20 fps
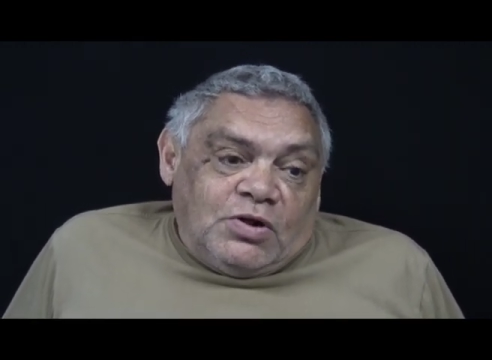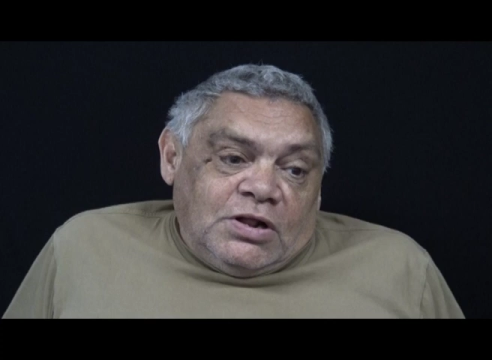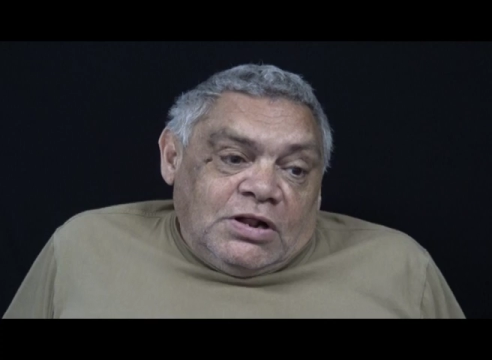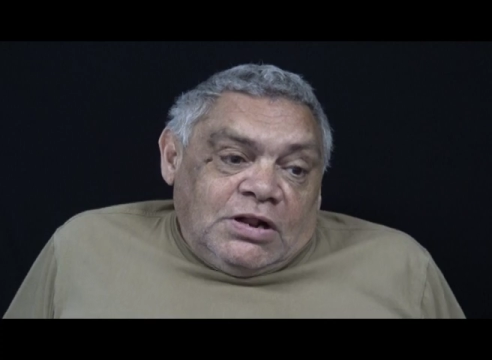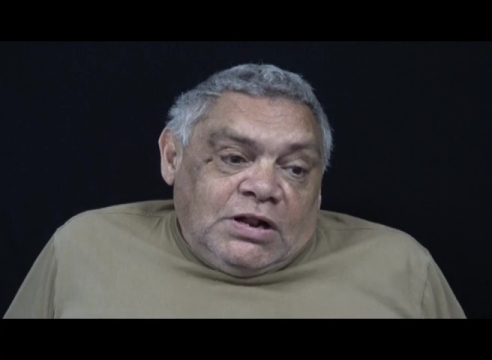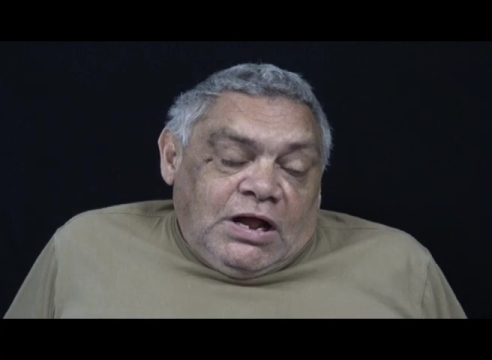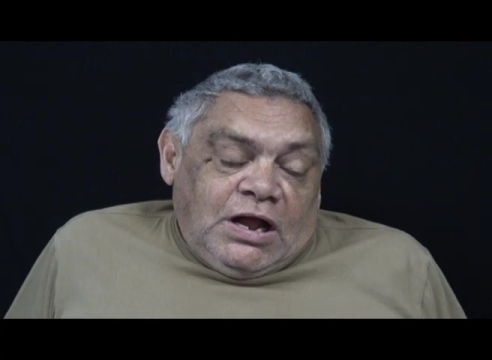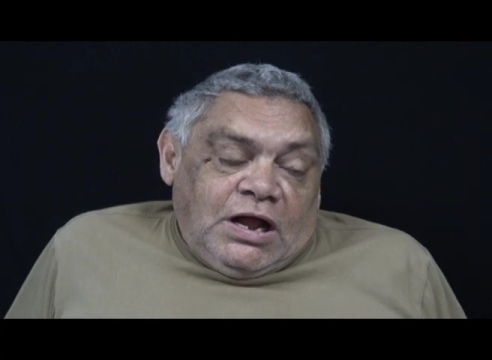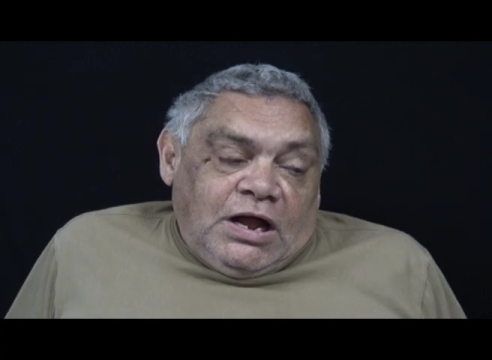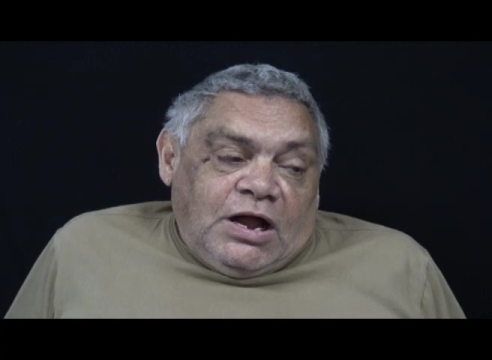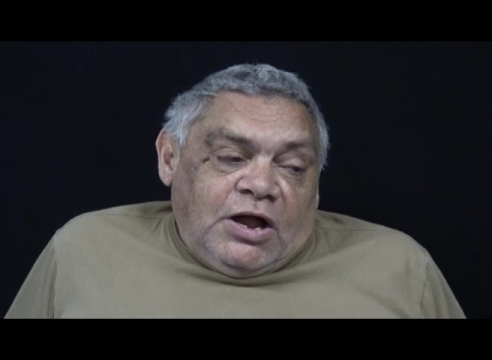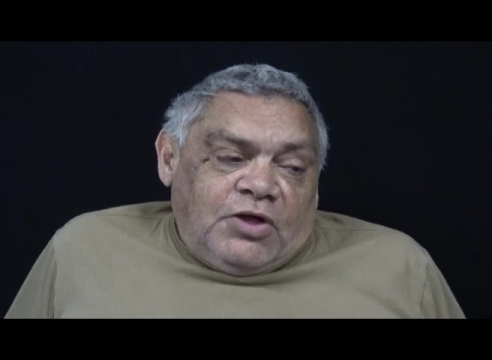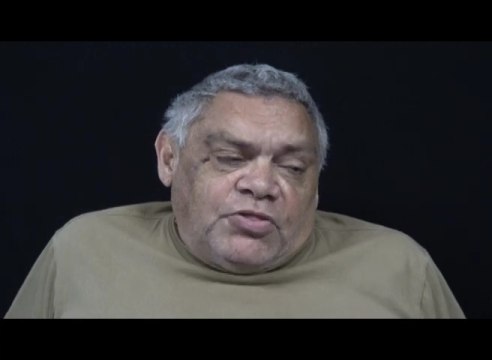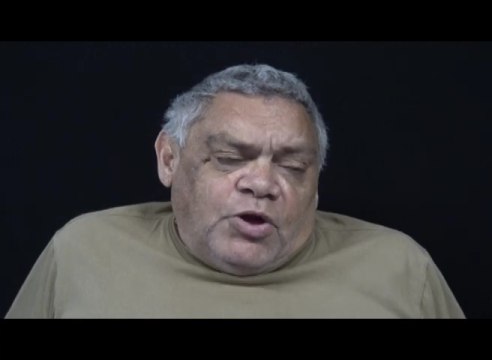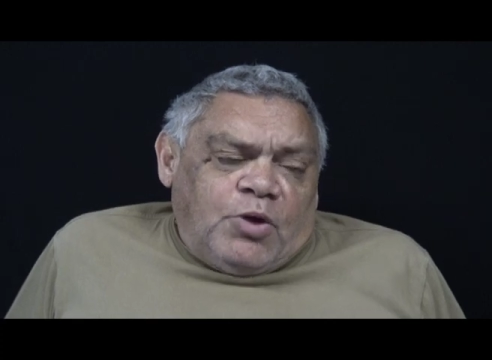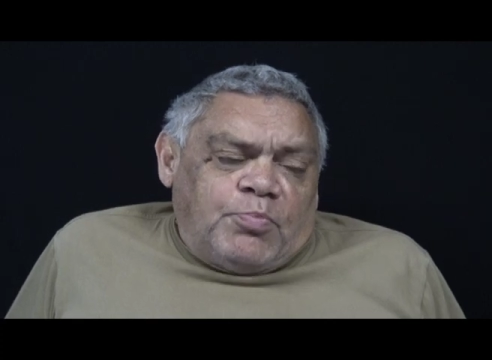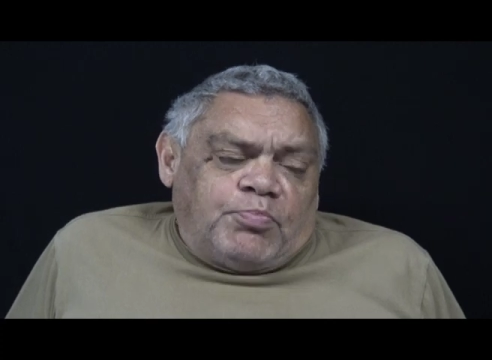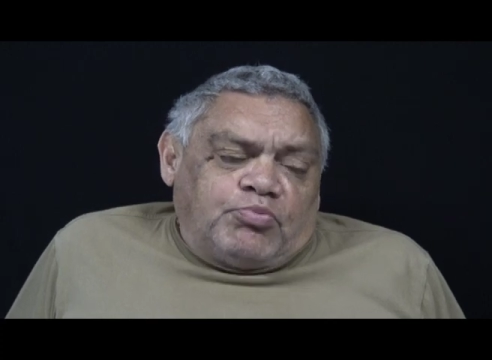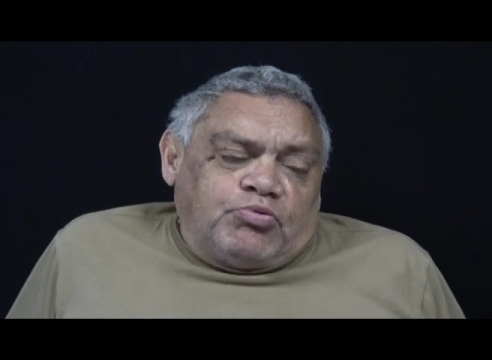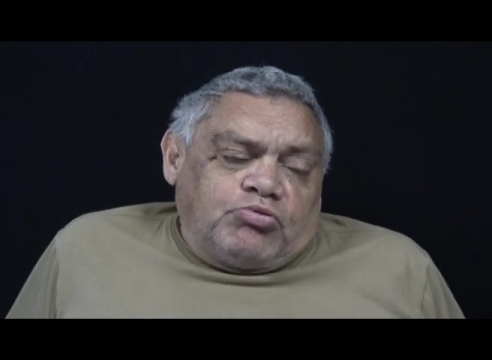Uh,
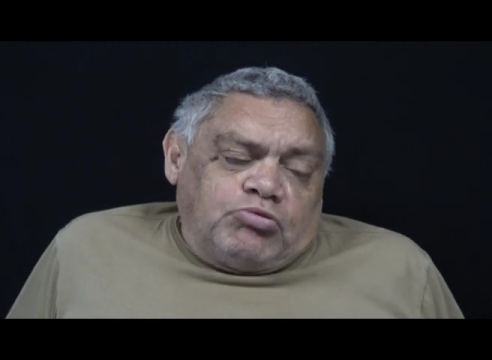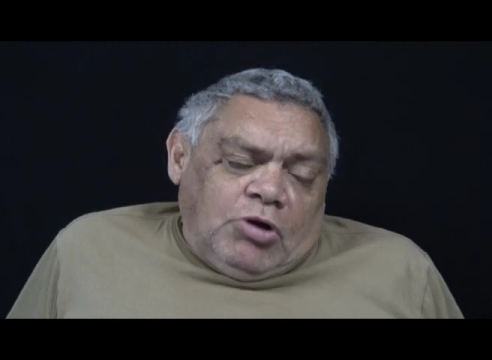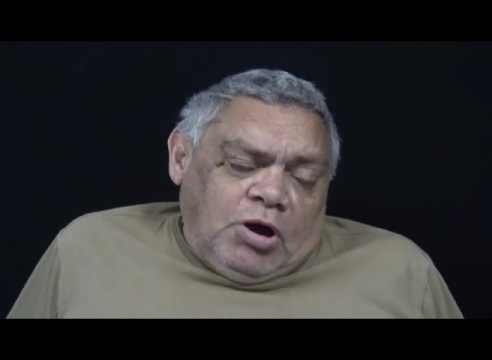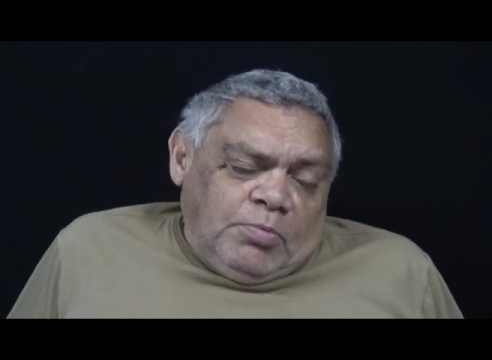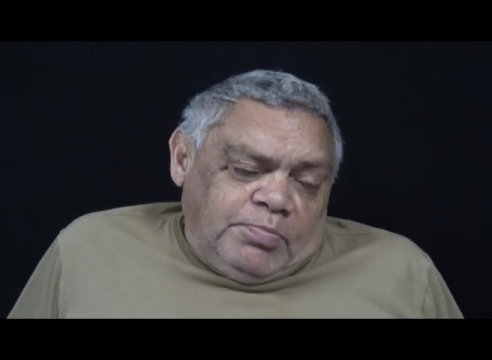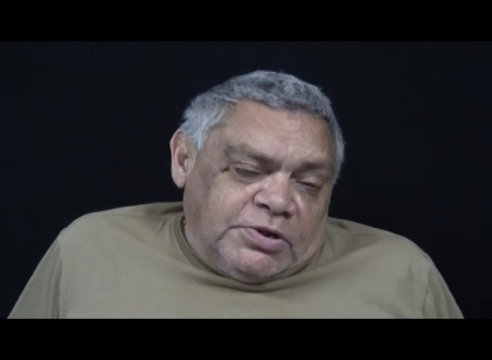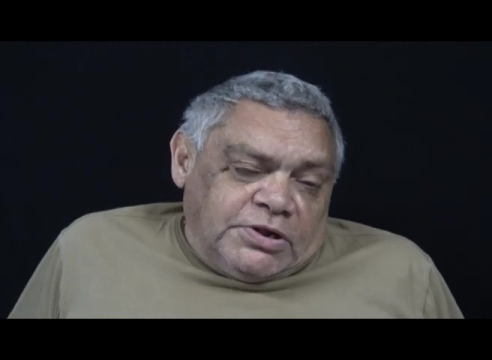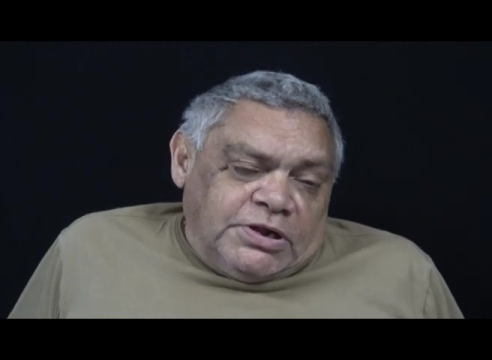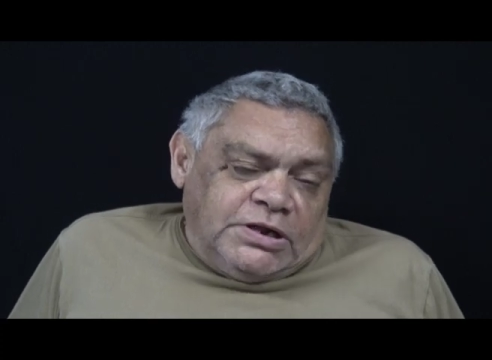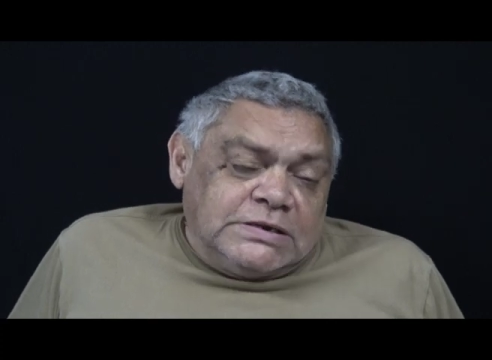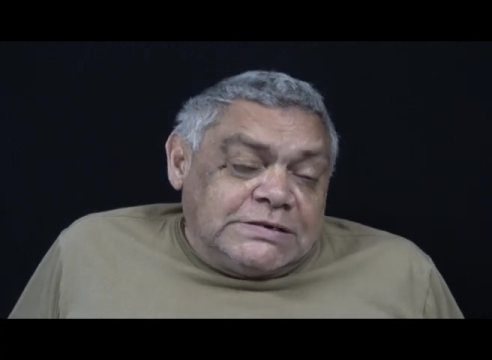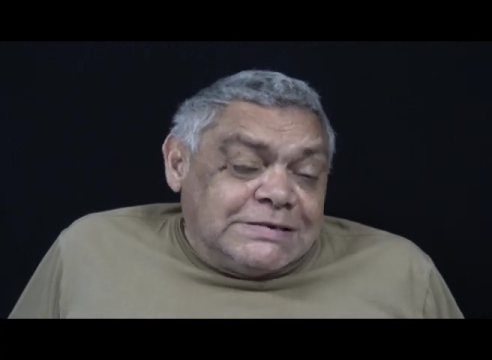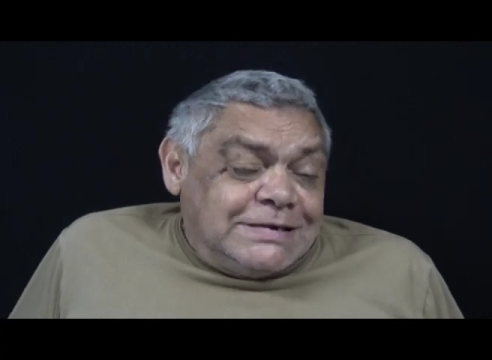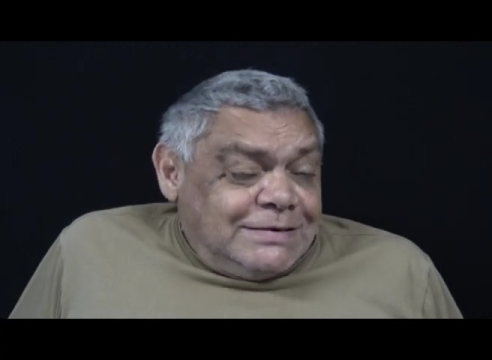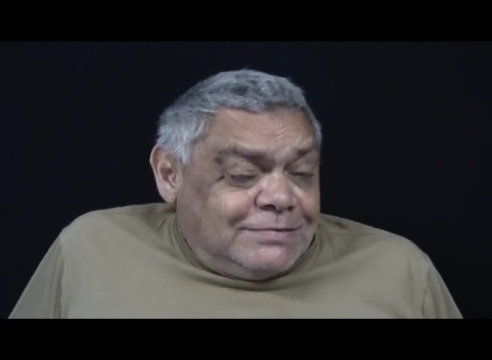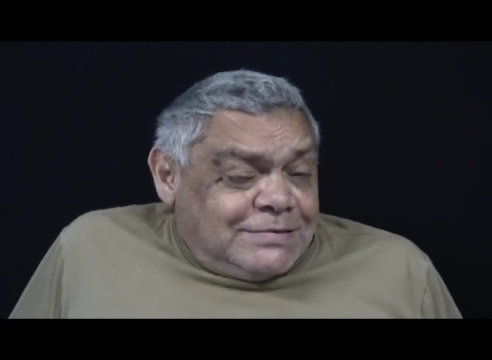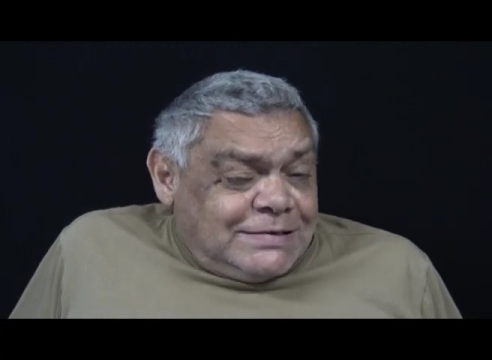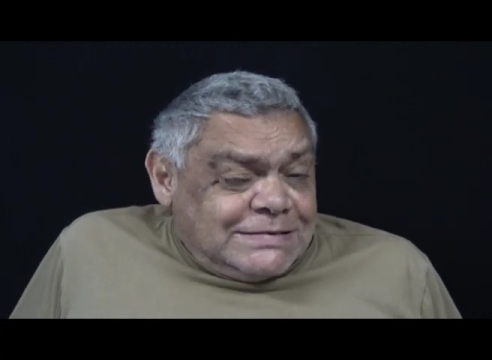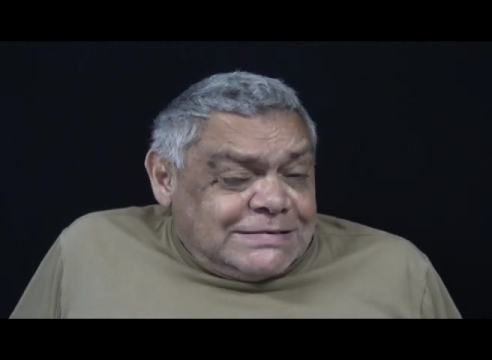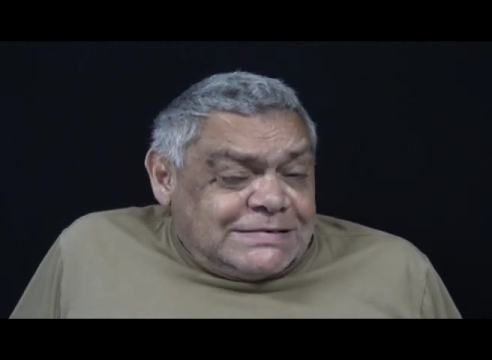they probably,
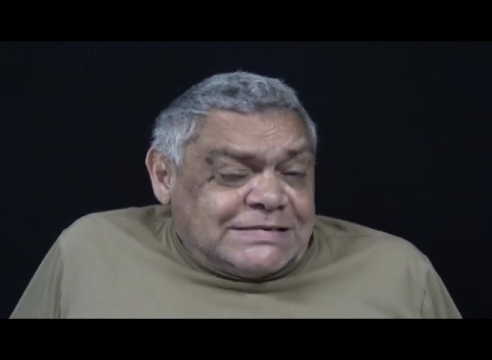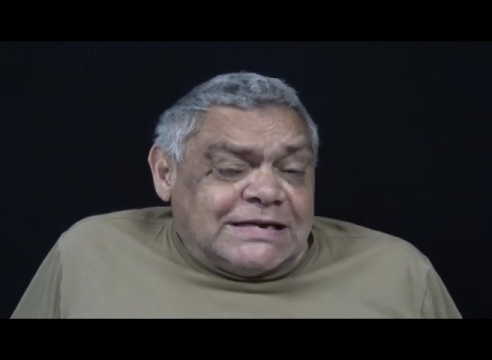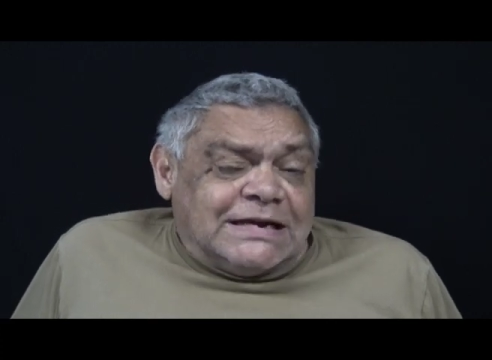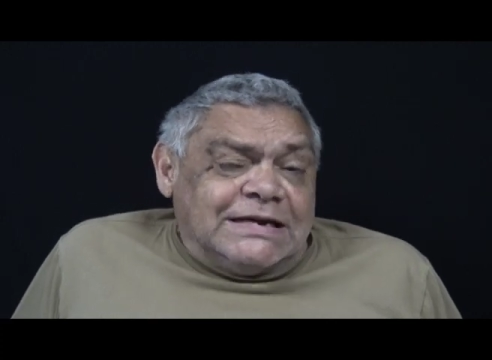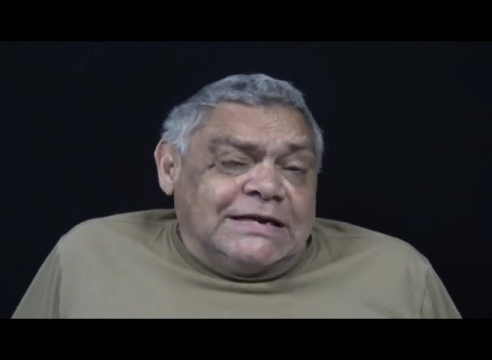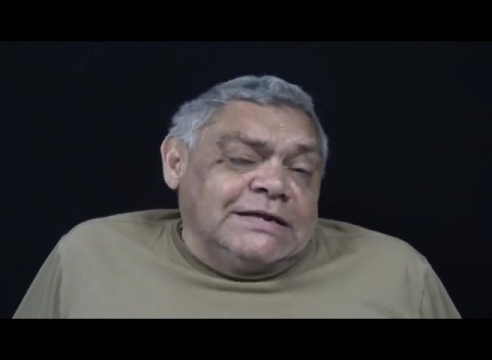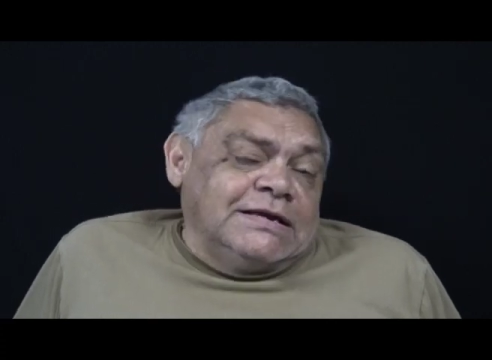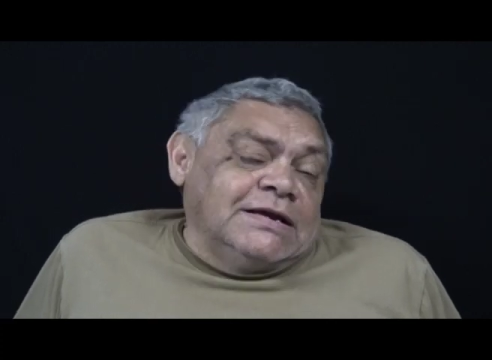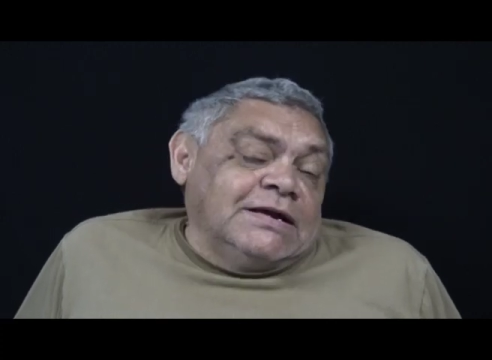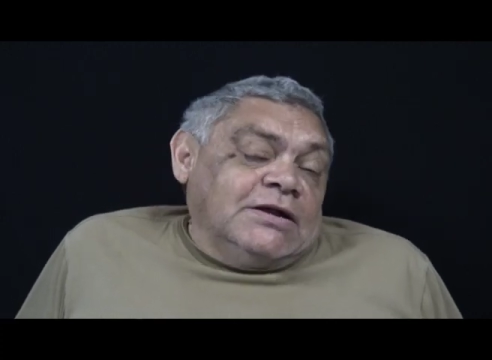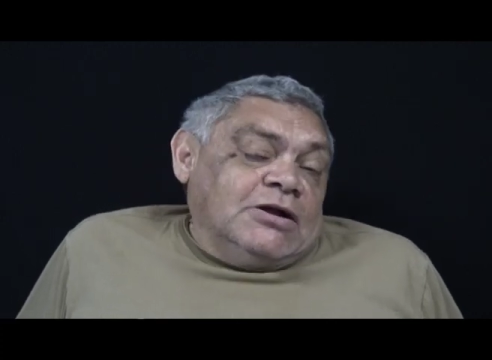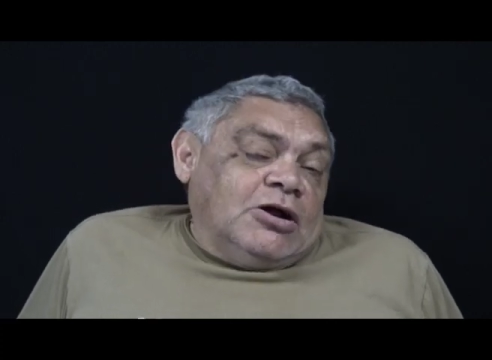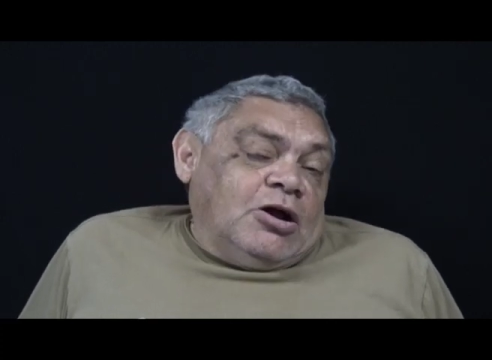dare I say it,